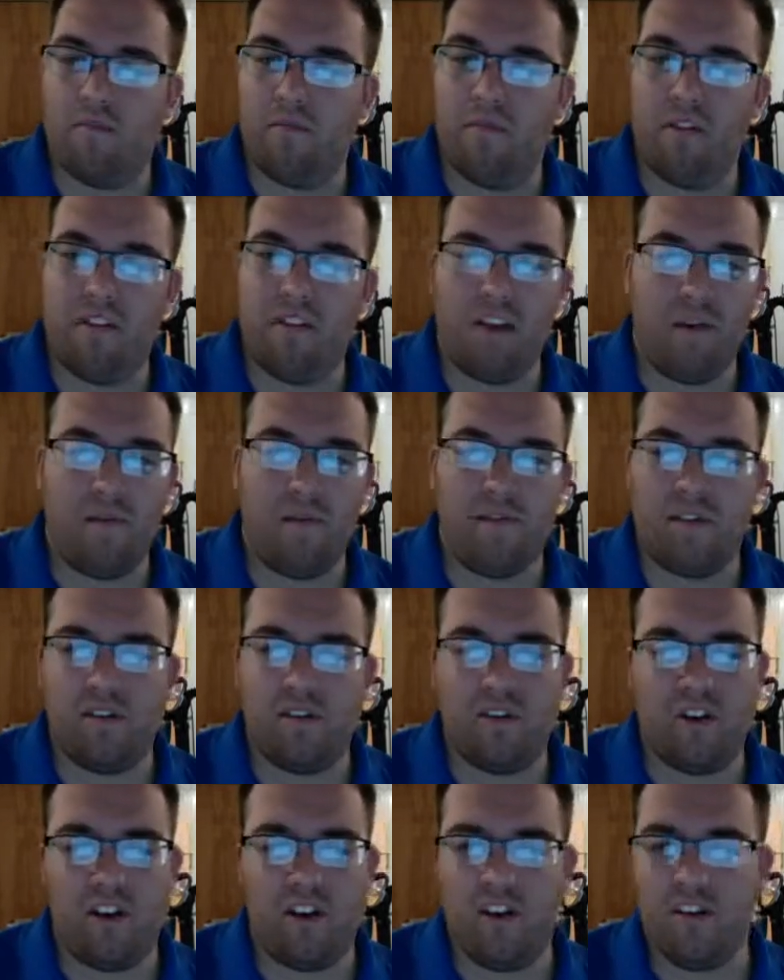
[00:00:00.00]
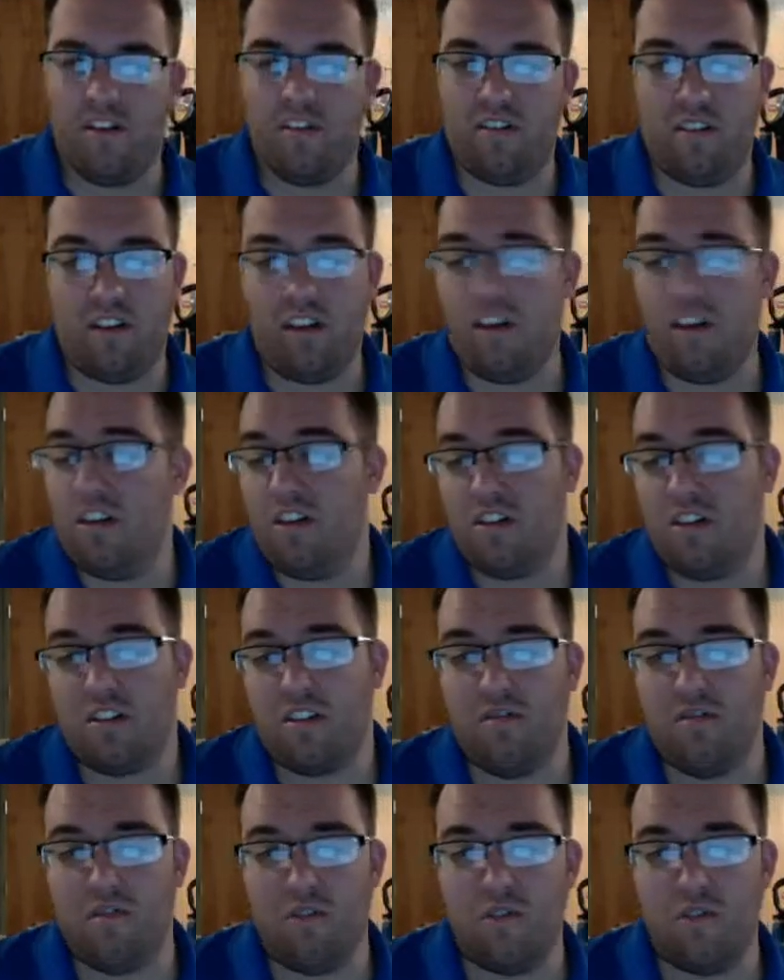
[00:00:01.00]
debits and credits. Like it just
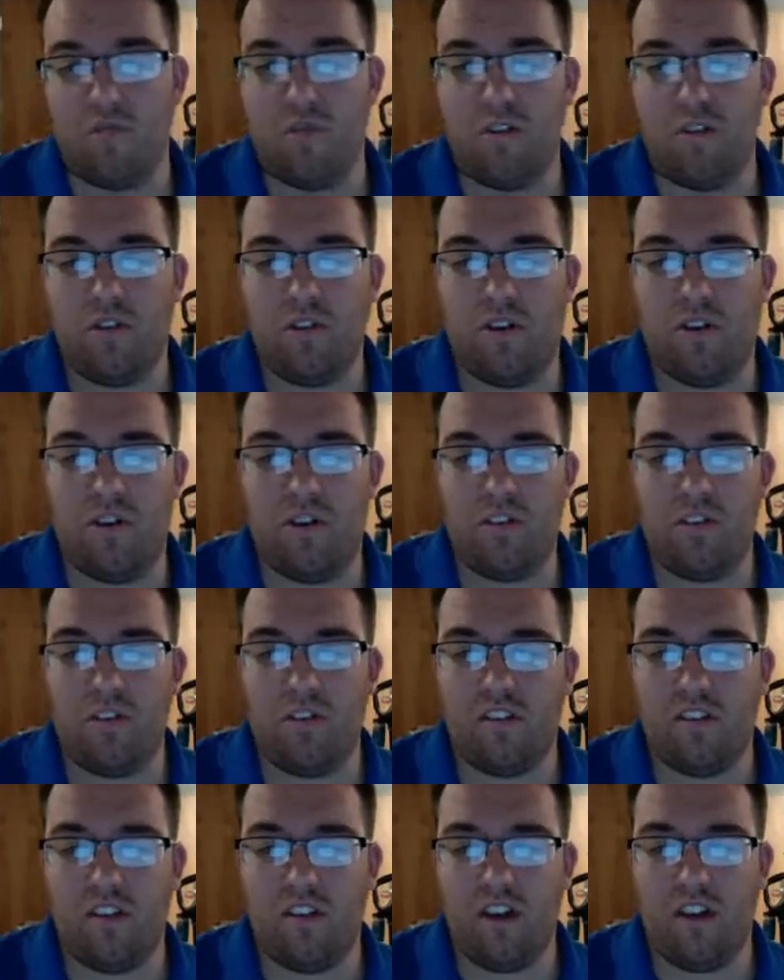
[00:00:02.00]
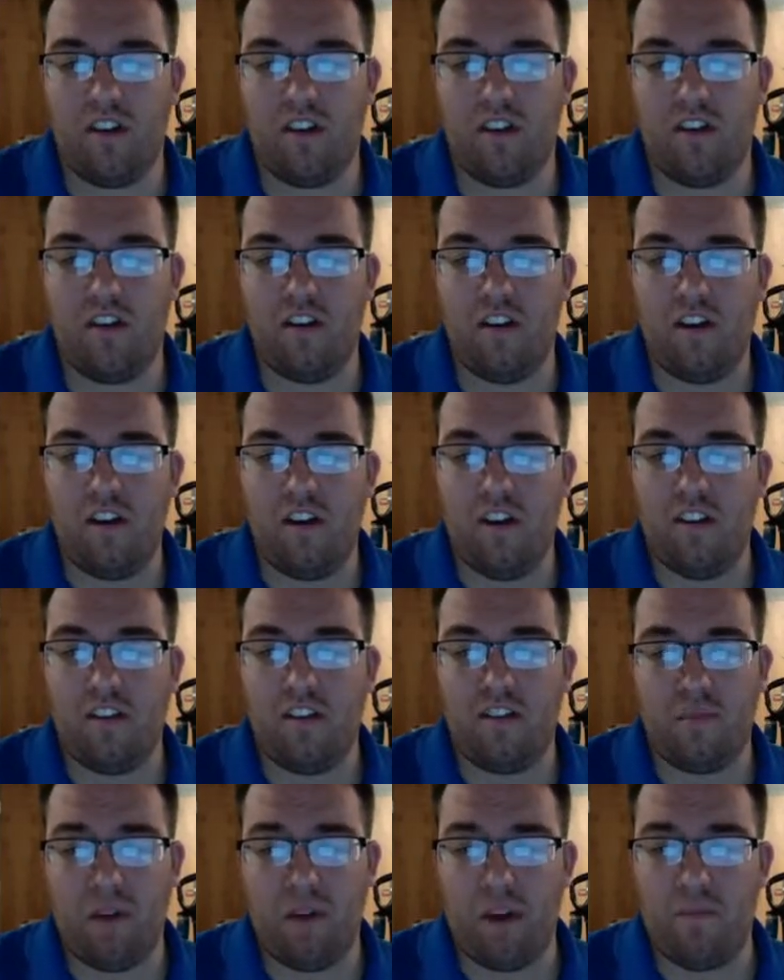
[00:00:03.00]
confused me, so I just decided this is
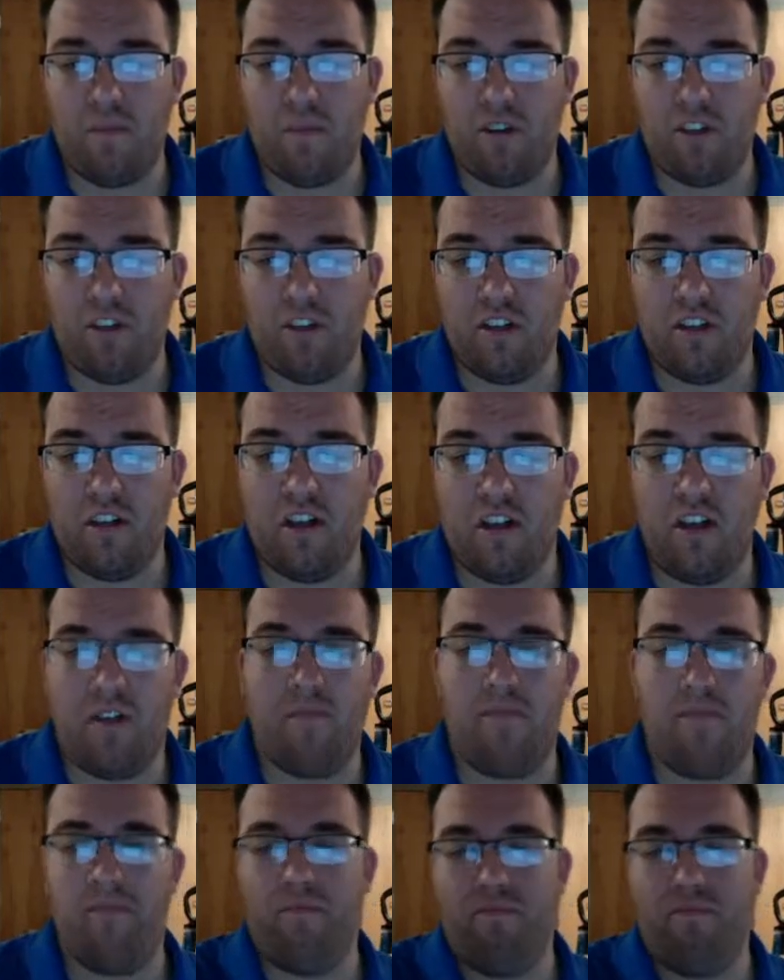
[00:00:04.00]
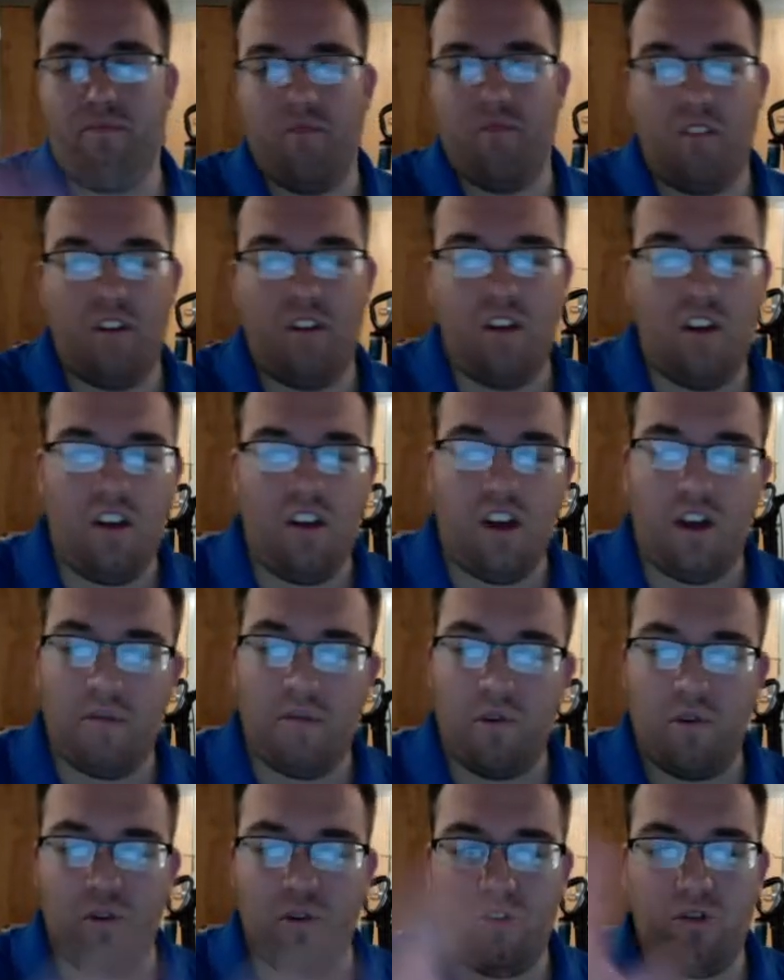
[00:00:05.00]
my budget. I'm
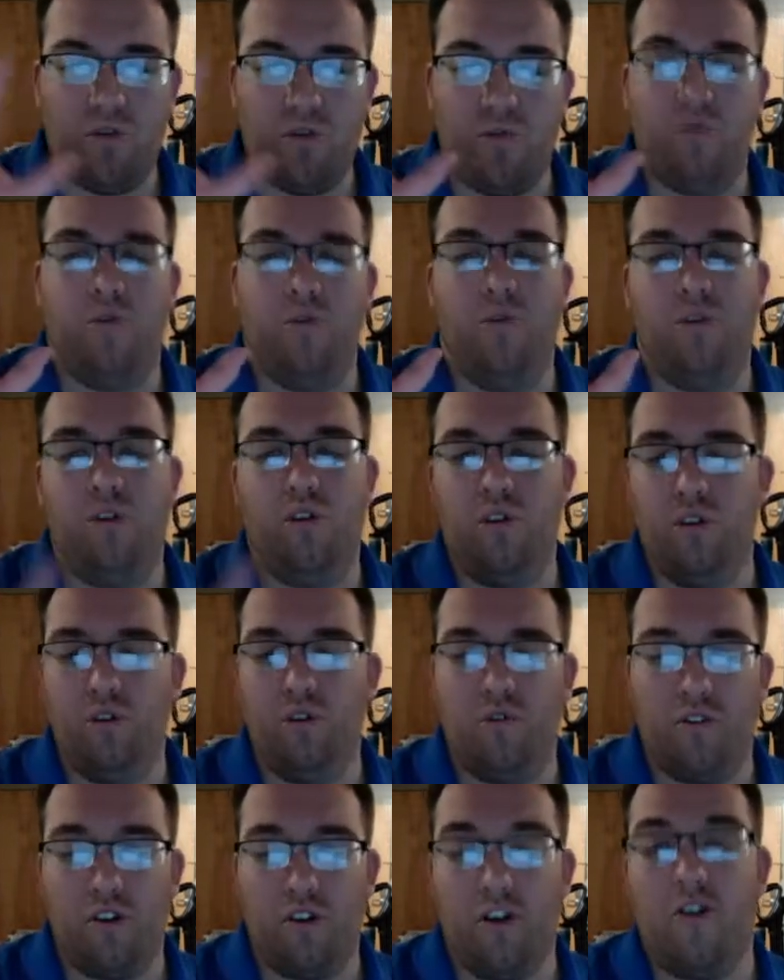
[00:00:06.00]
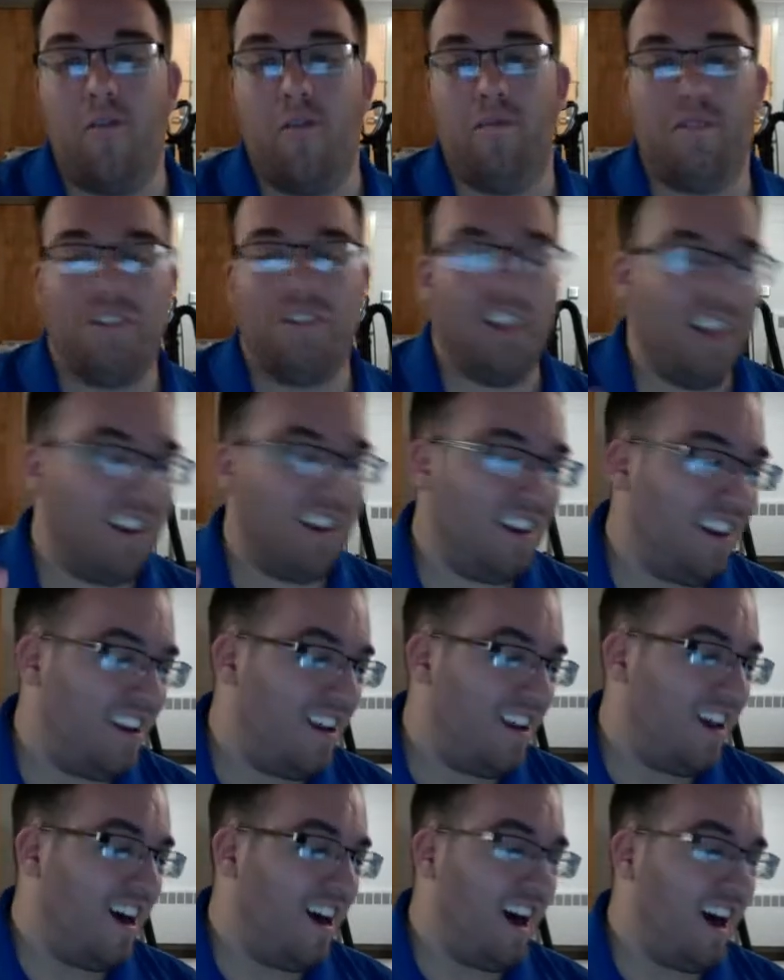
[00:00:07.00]
going to use terms that
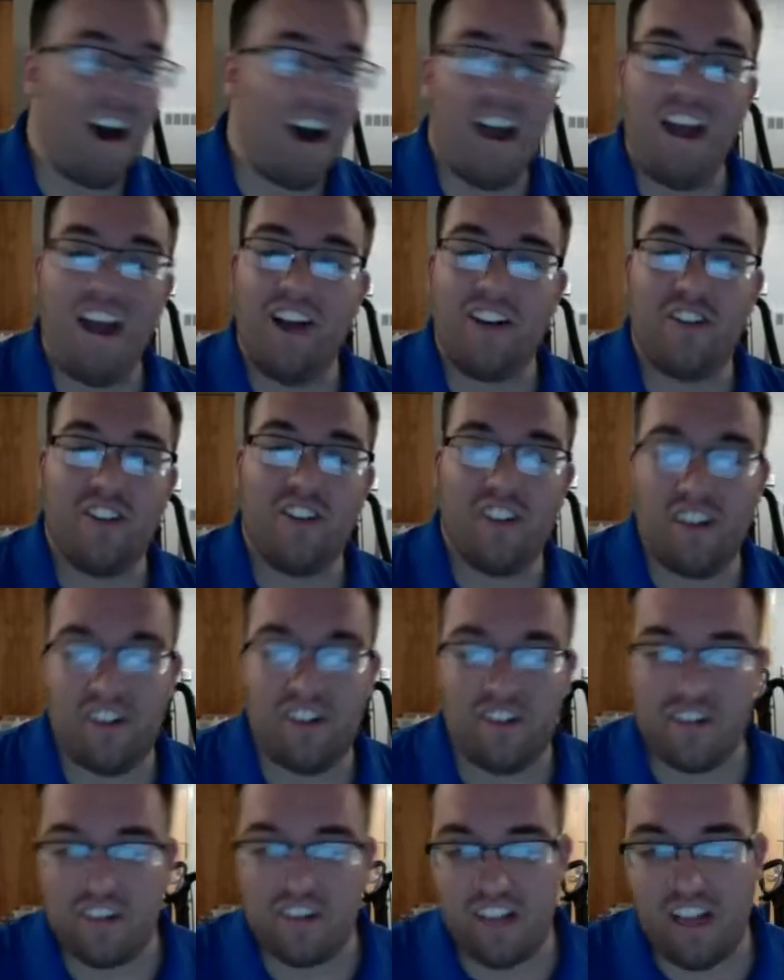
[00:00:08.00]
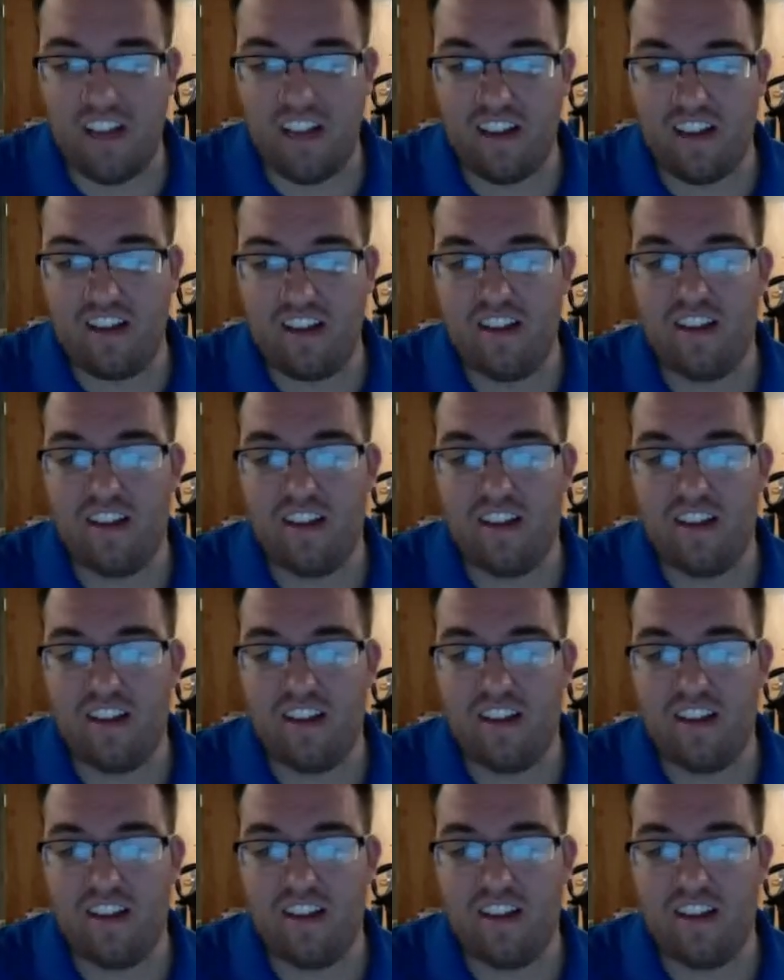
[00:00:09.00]
I actually understand.